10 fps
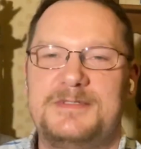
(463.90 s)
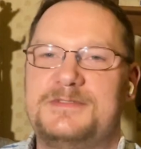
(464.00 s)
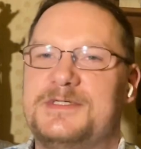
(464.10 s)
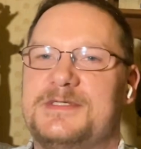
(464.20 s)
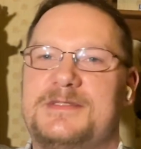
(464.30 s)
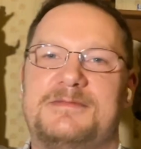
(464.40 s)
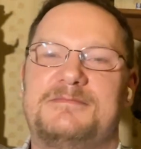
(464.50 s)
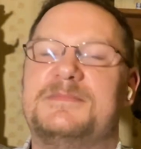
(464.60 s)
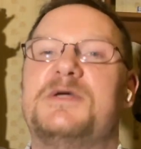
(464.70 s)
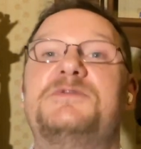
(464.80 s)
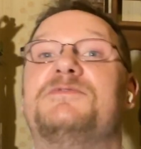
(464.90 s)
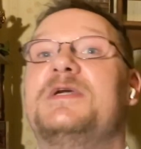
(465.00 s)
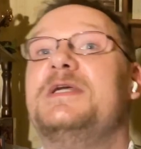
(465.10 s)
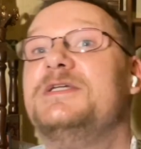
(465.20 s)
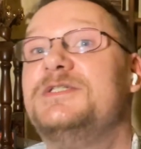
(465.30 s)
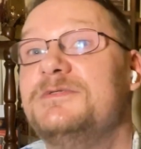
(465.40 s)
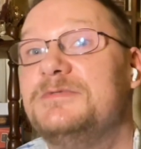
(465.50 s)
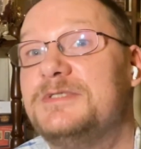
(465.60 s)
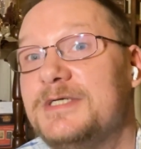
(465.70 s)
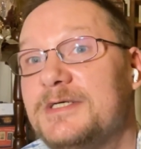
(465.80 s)
Just drink your
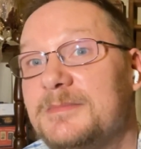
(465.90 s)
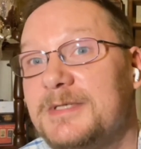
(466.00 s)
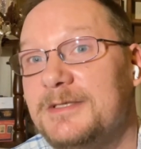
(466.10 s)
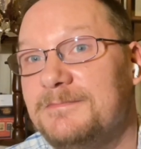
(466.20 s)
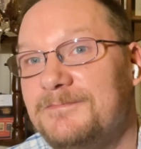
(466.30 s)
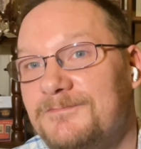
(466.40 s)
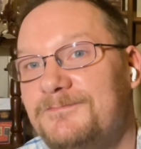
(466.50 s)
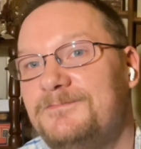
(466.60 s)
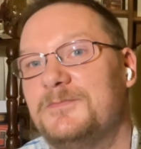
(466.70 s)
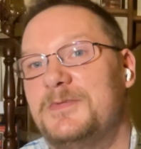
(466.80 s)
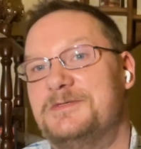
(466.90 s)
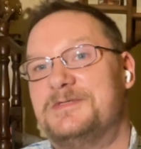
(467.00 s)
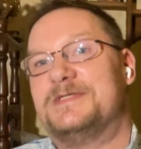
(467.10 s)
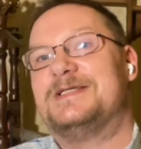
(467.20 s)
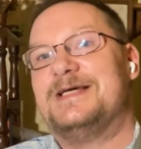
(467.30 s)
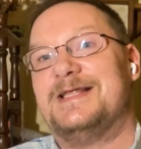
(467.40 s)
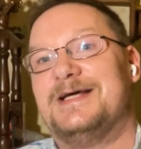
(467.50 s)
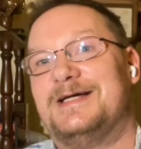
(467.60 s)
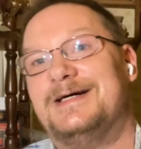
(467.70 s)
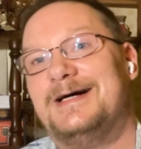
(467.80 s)
juice, Shelby. We used to say
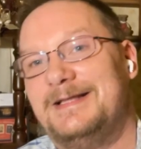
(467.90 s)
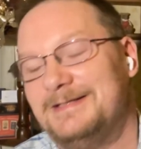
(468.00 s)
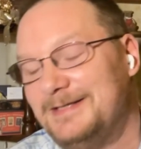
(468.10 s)
that a lot.